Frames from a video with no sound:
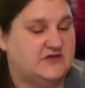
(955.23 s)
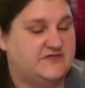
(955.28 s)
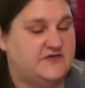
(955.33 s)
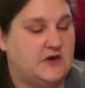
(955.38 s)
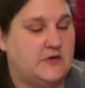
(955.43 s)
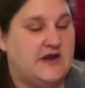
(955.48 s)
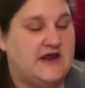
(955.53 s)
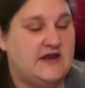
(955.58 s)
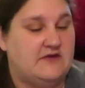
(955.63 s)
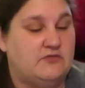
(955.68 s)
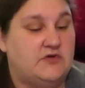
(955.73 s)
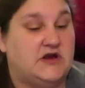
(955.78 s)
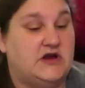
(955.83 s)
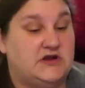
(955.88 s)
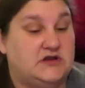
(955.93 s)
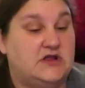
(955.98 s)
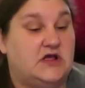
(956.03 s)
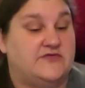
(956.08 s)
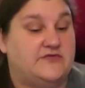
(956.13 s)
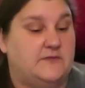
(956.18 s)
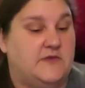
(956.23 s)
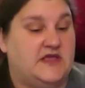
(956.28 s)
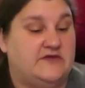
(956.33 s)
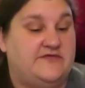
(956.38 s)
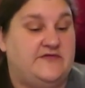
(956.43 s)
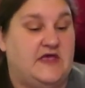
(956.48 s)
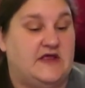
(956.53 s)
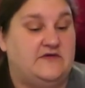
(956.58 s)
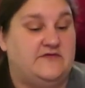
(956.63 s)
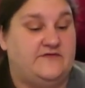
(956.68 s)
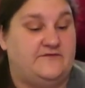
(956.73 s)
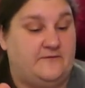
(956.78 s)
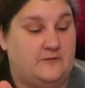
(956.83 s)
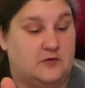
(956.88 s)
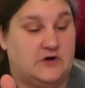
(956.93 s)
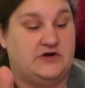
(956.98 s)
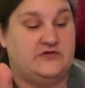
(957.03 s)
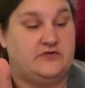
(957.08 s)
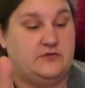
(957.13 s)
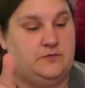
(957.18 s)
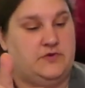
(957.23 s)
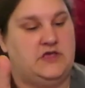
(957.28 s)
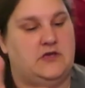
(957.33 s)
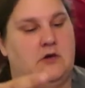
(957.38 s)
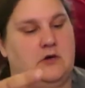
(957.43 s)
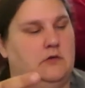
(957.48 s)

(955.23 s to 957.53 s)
So mm. it really does make sense for it to be